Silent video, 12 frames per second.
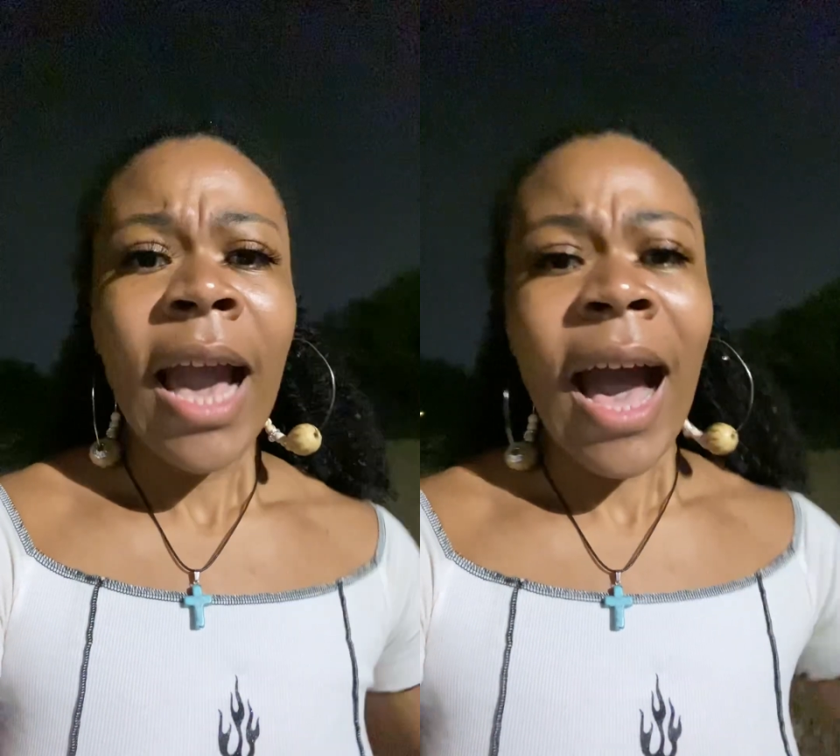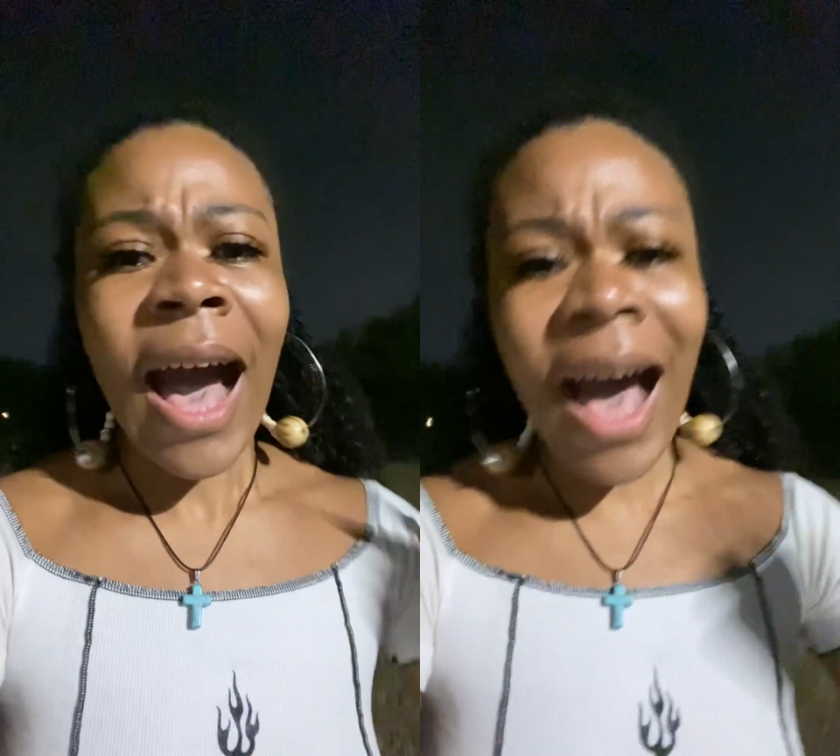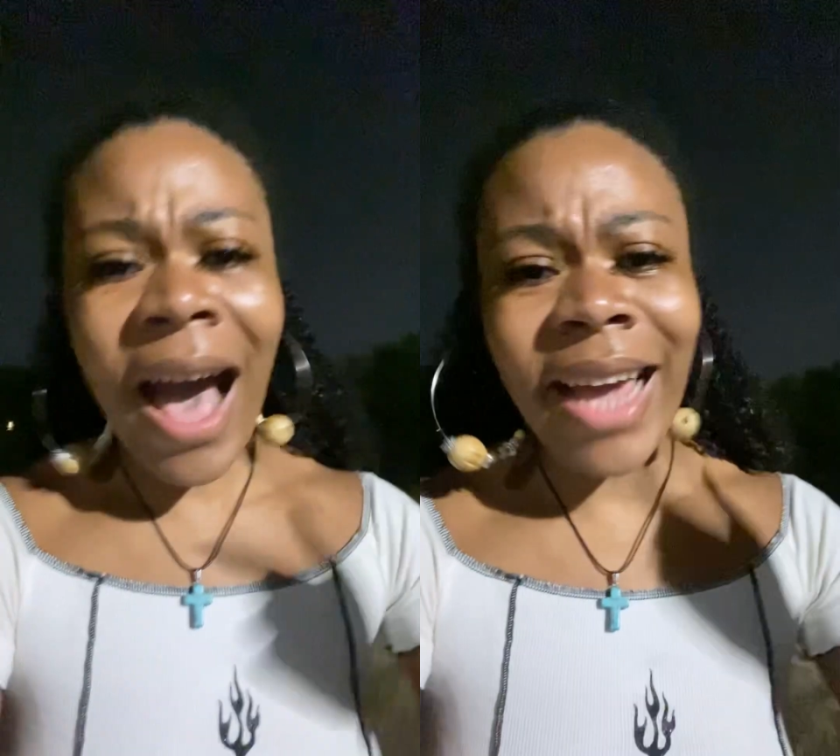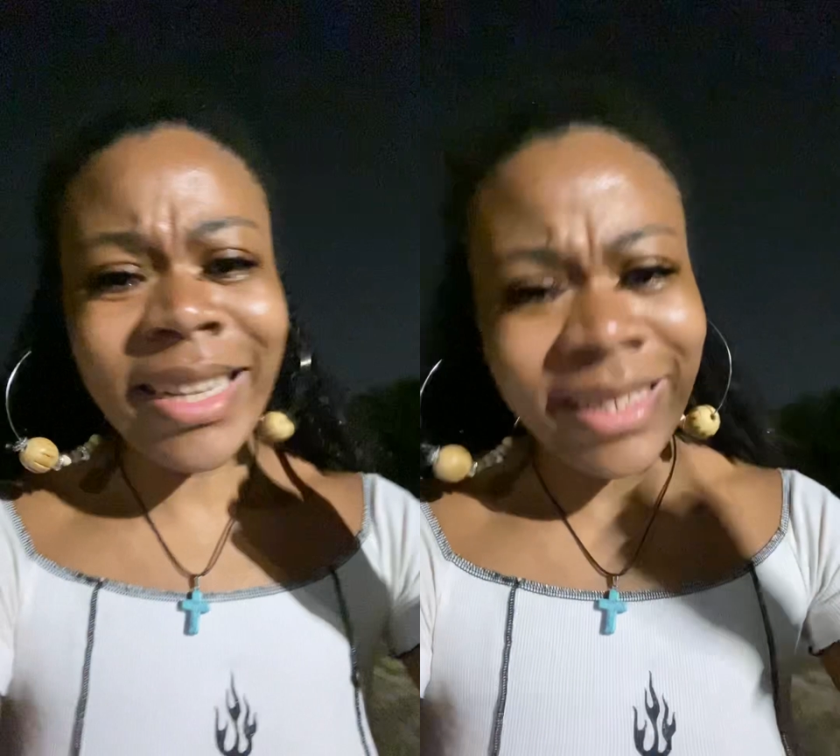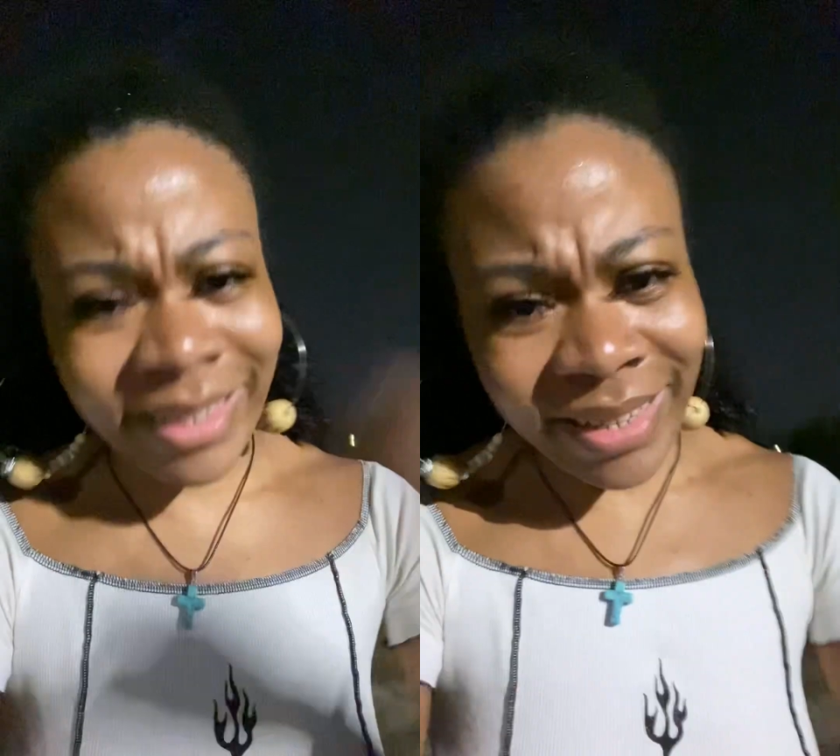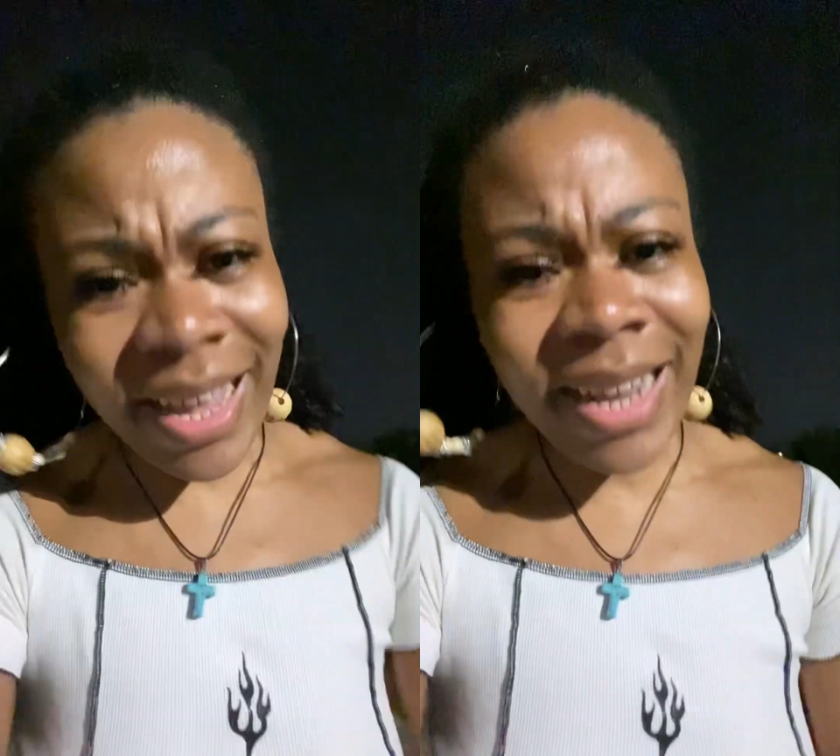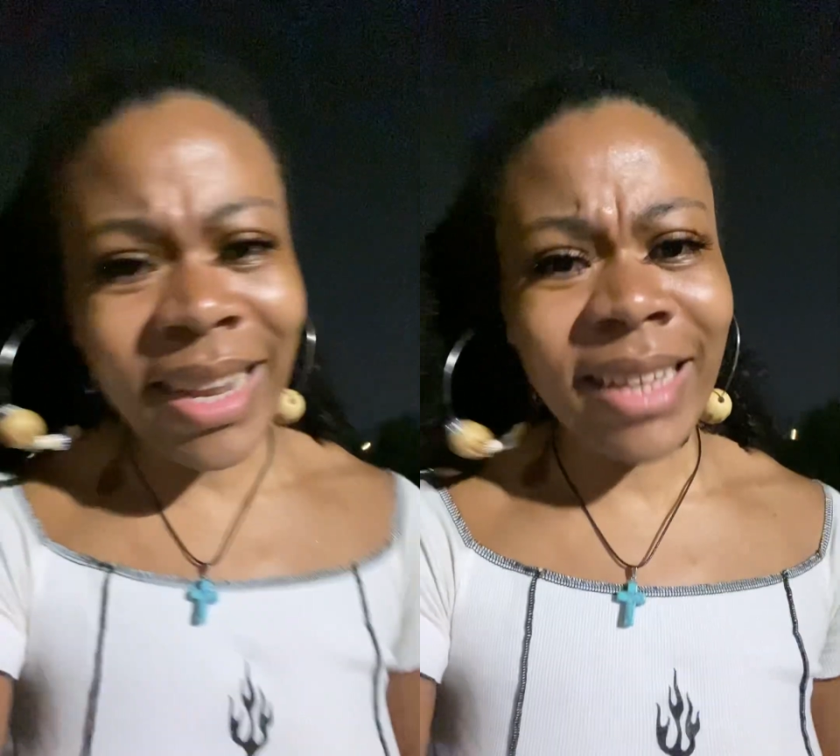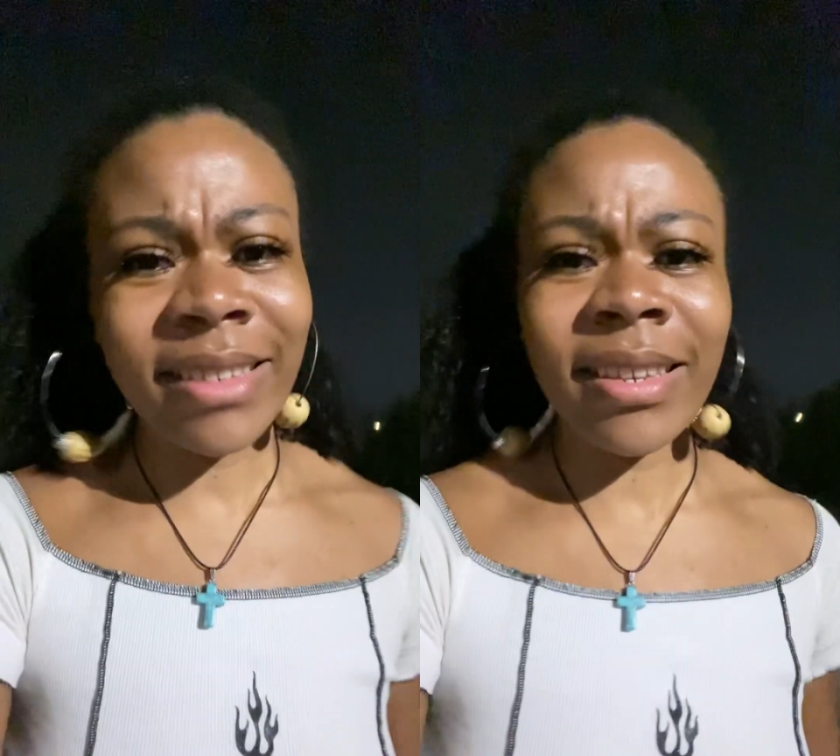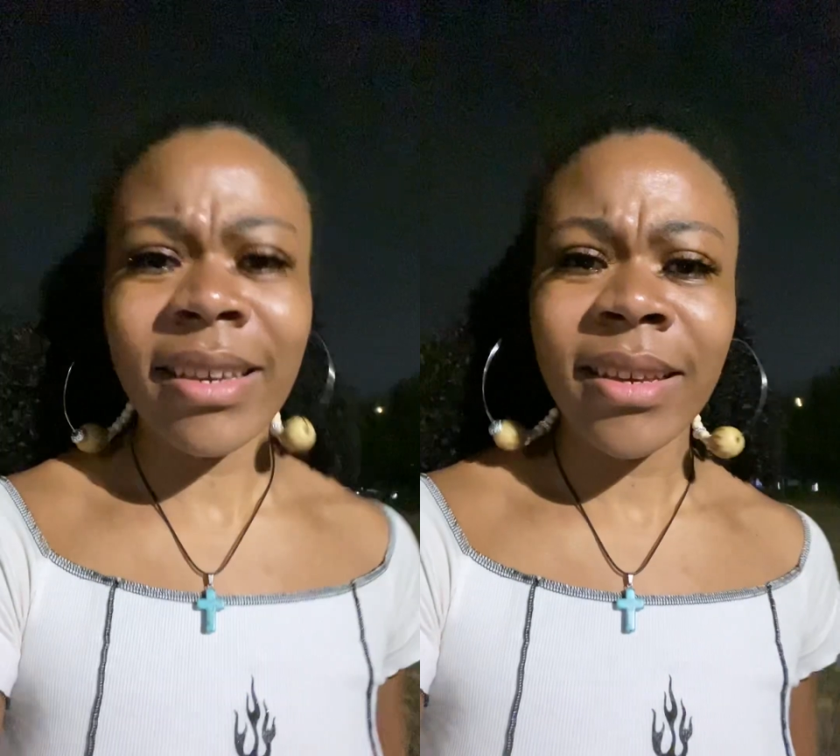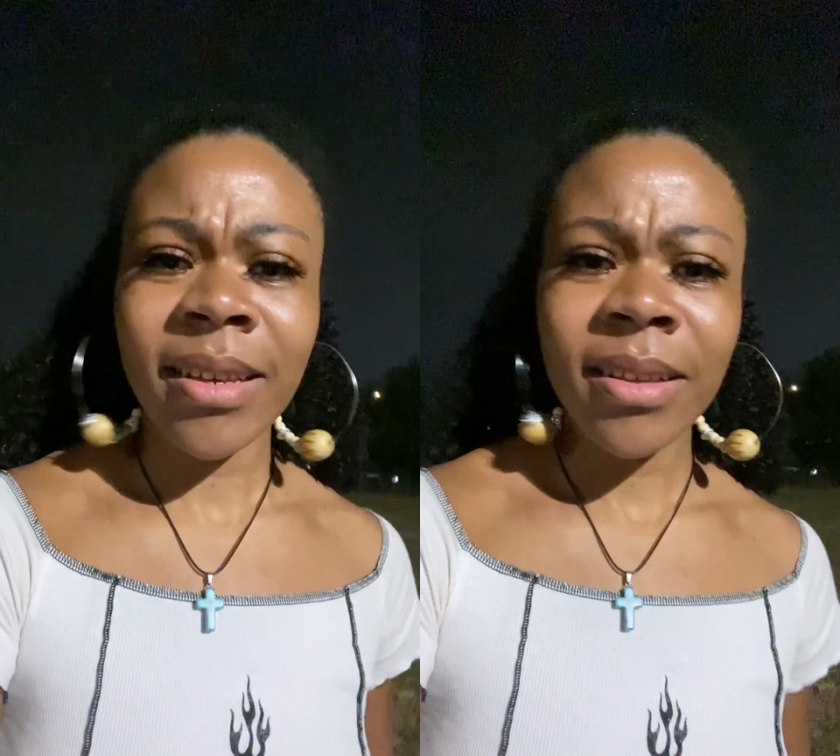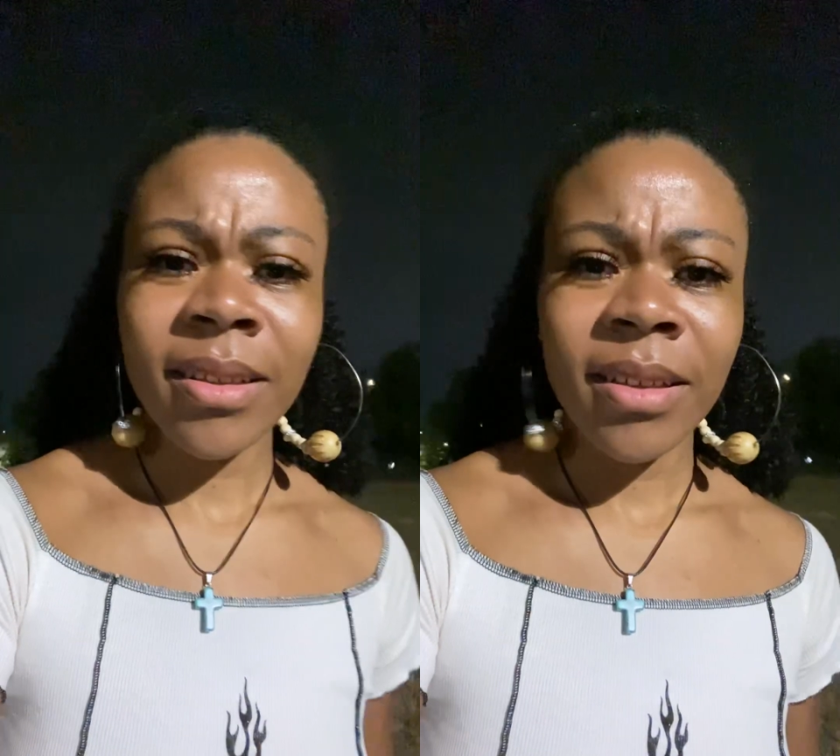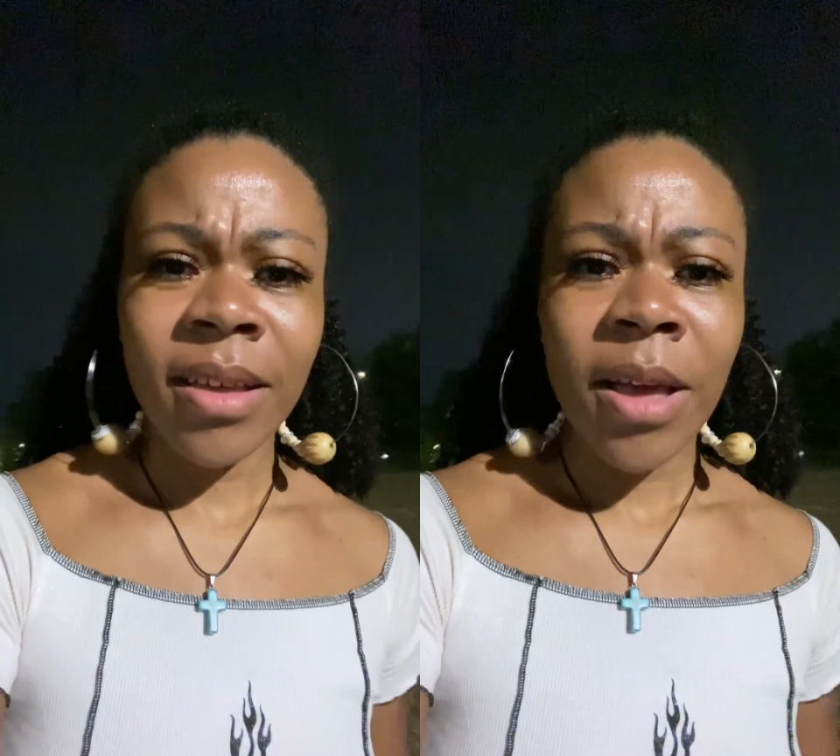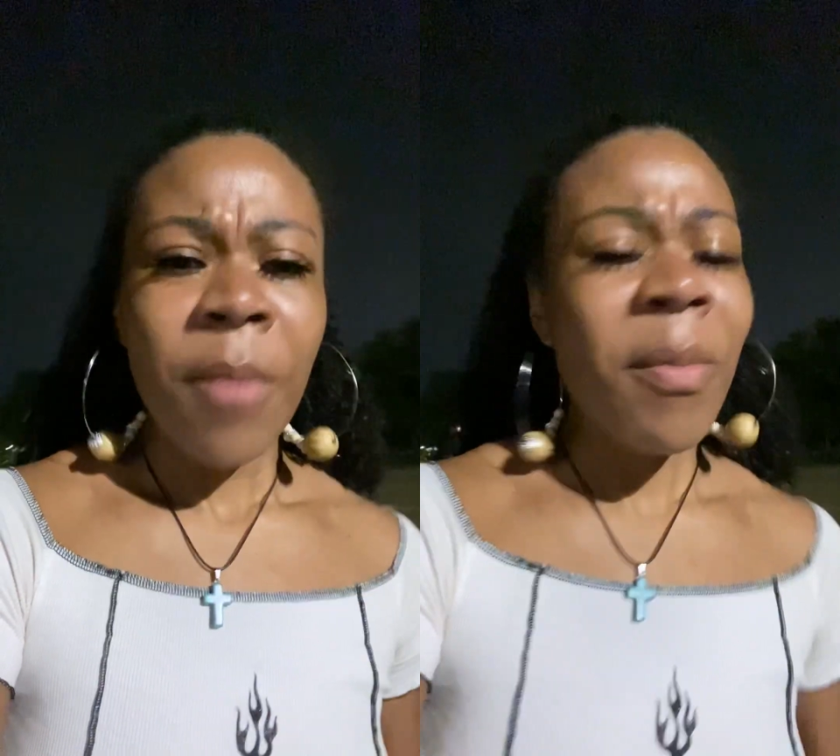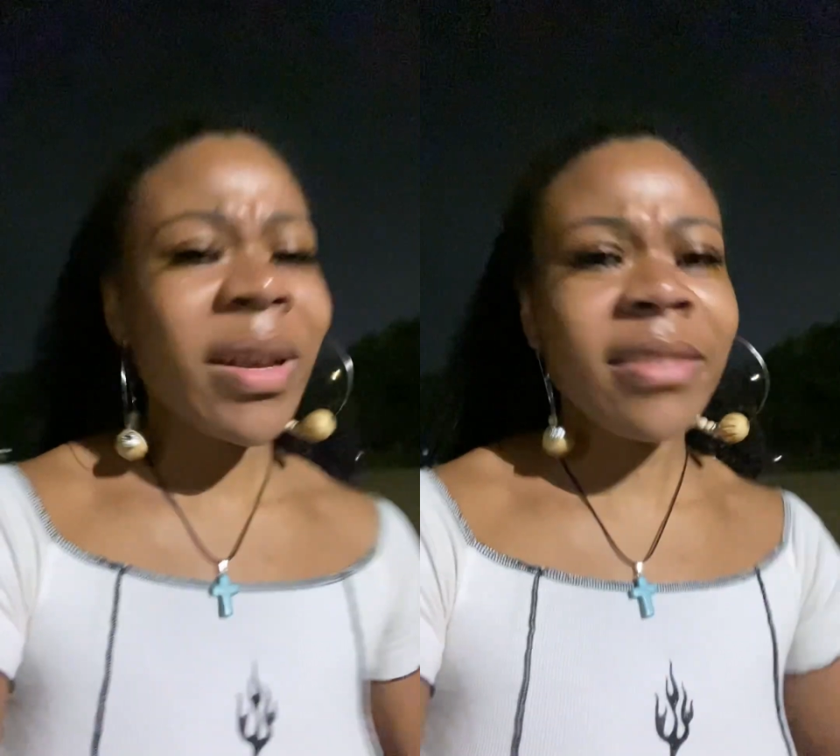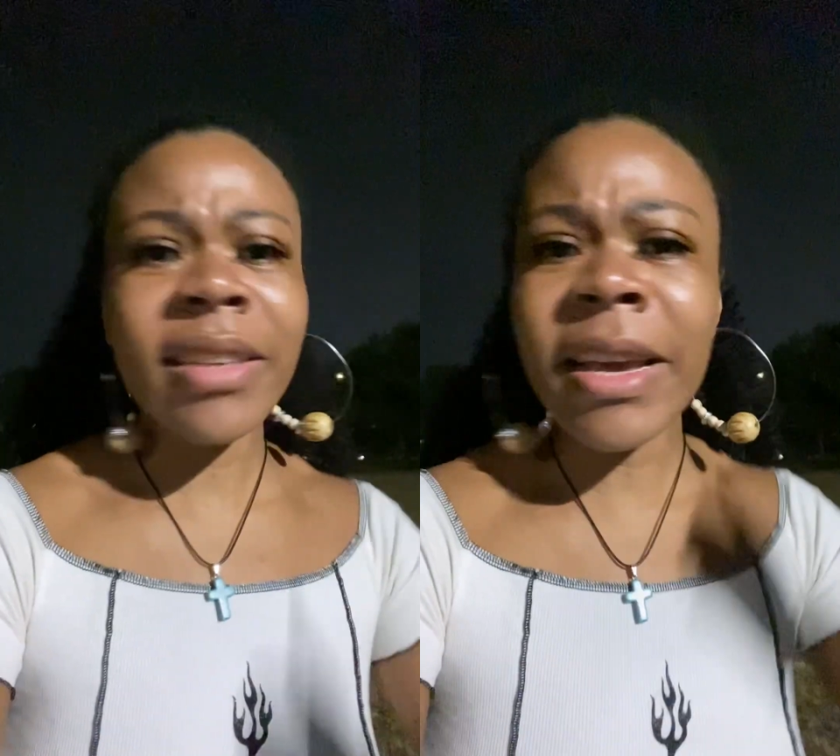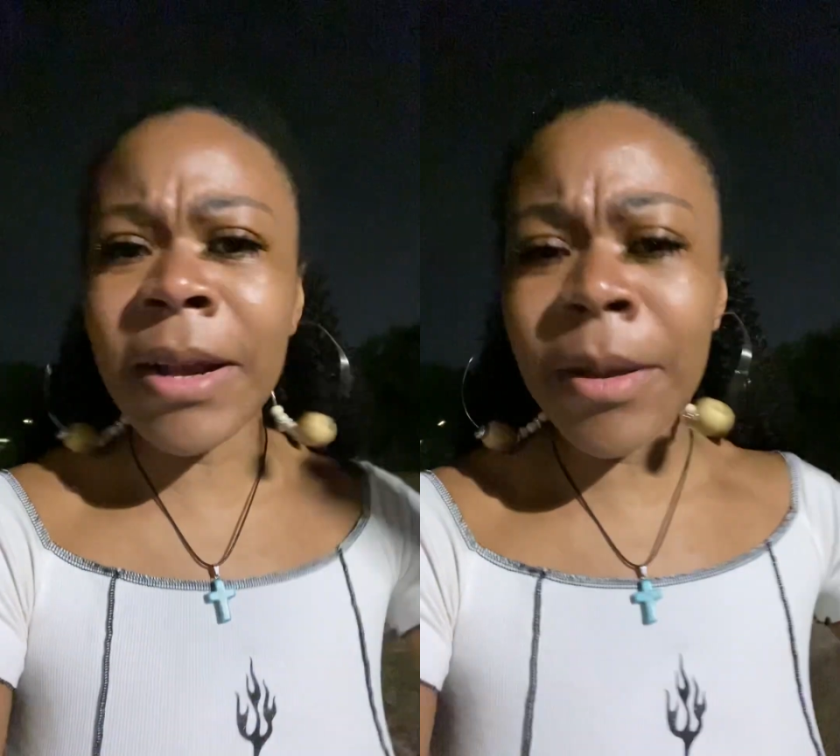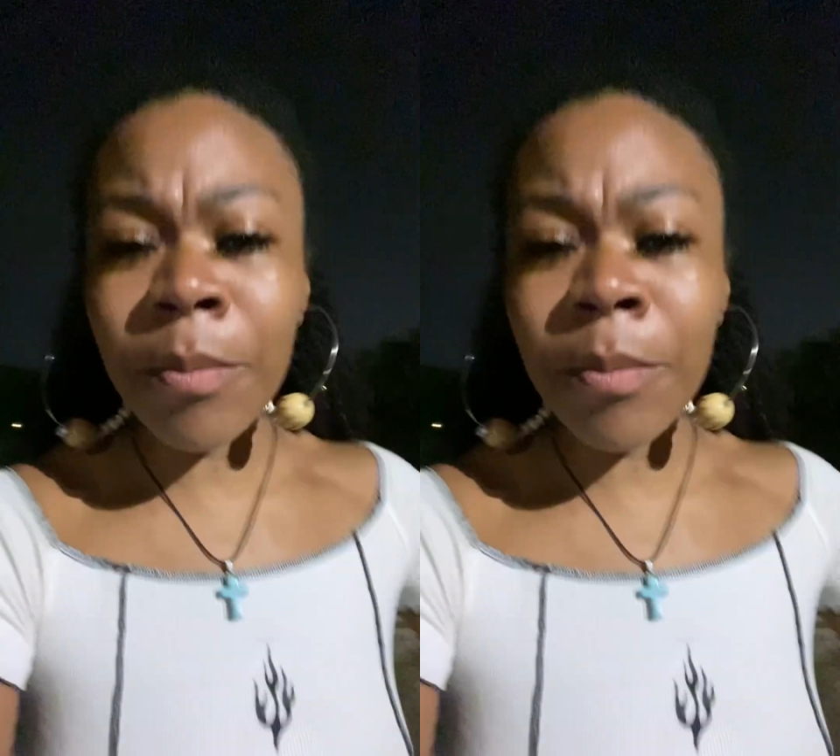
I did it. My spirit,